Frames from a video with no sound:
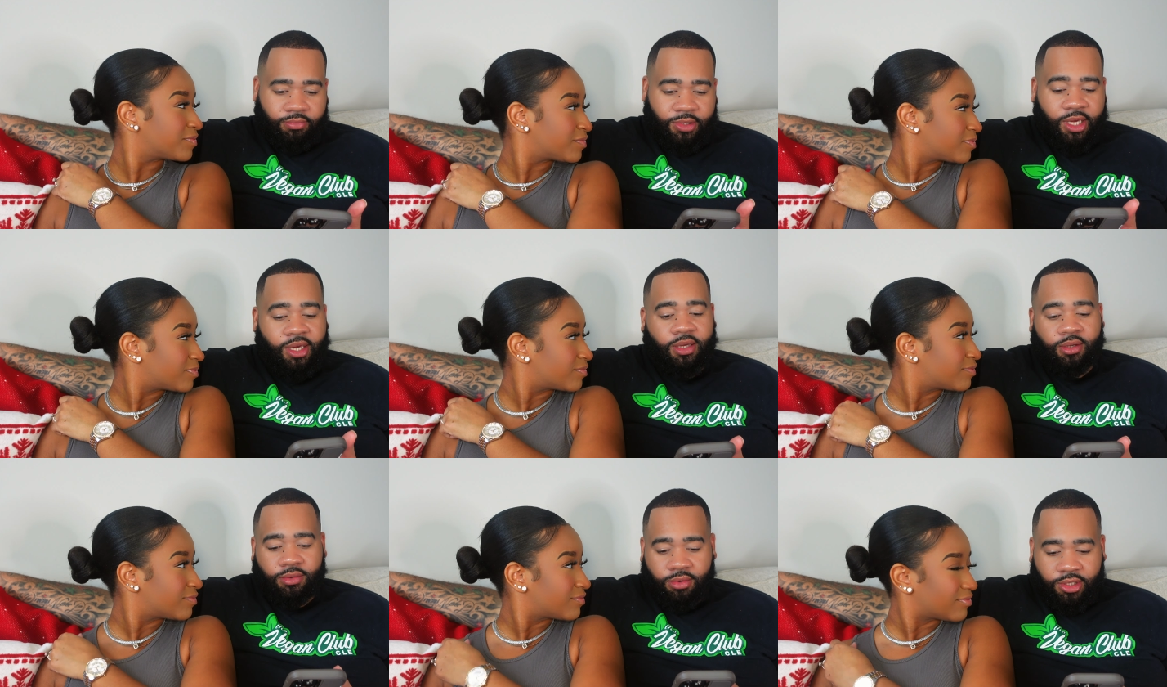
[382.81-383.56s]
Speaker 1: Yeah.
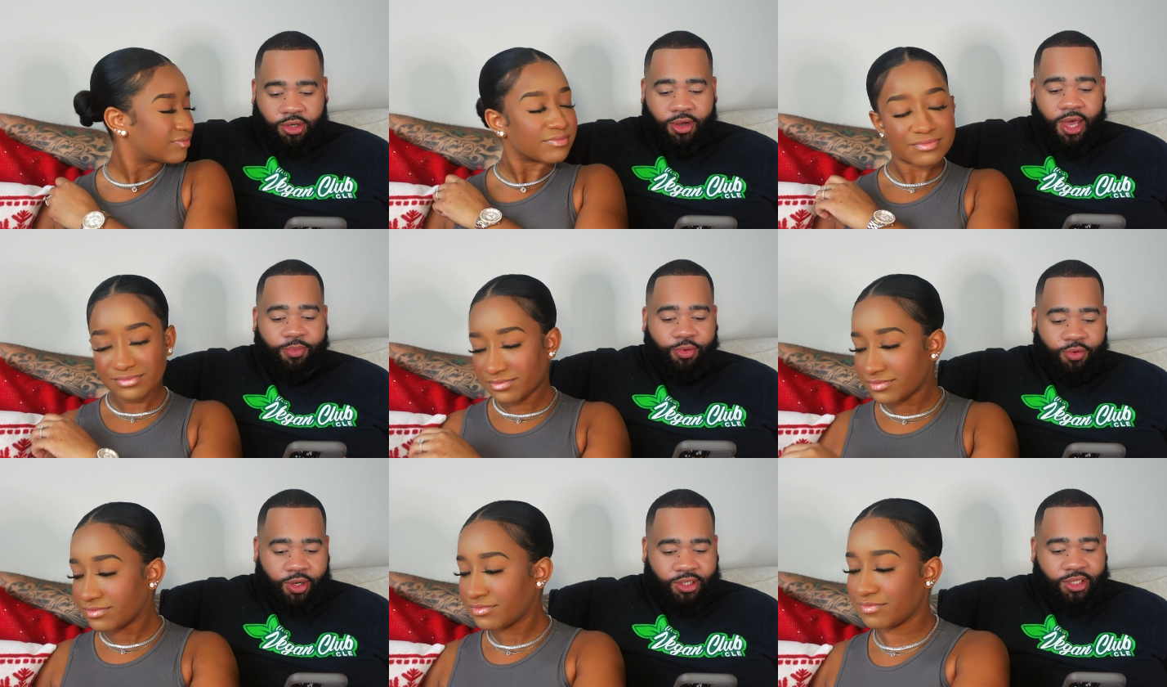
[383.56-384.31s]
So Apple
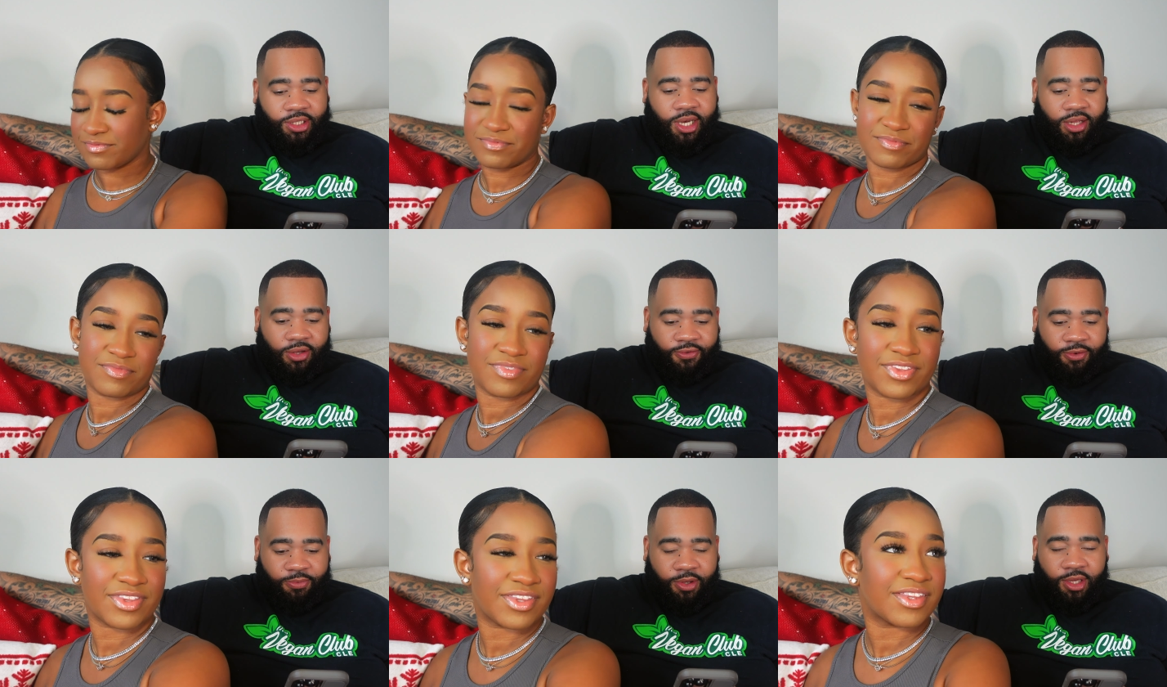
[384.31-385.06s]
Watch is solid
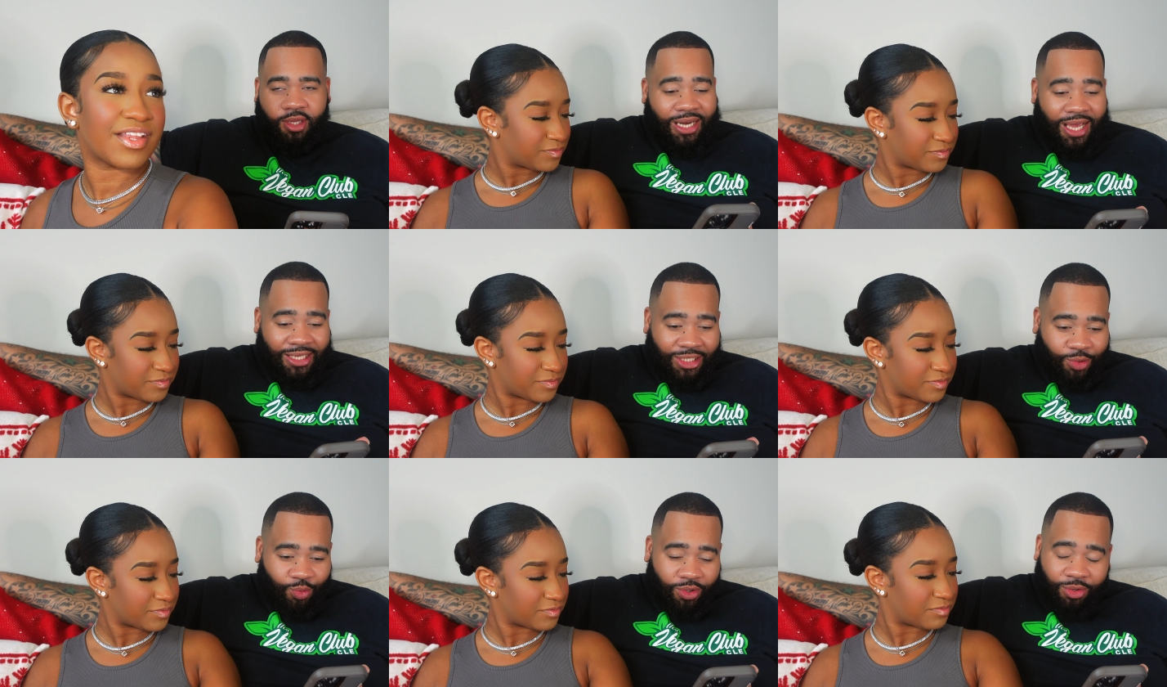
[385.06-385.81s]
for me. The
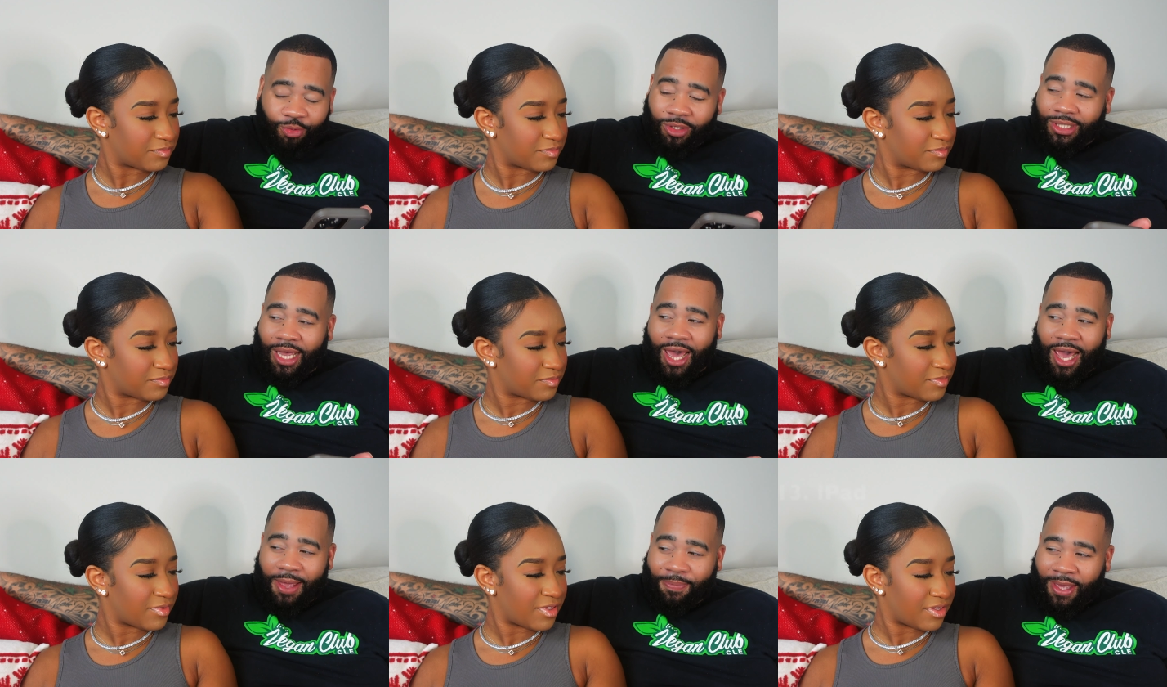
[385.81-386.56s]
next one was an
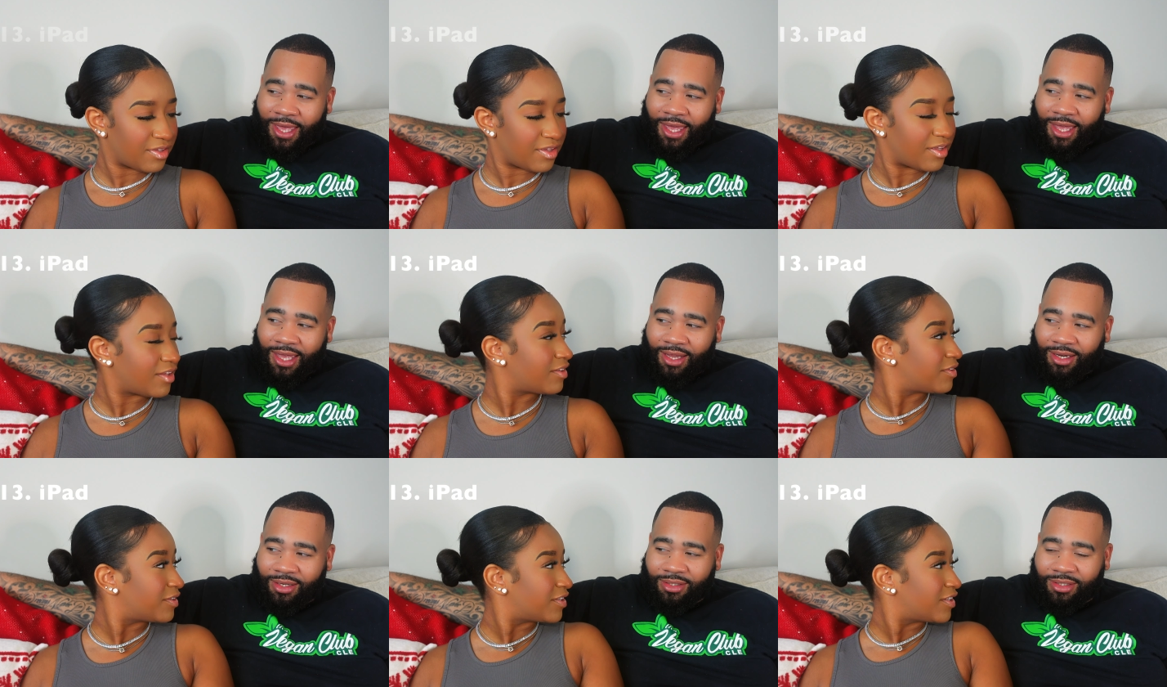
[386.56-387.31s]
iPad.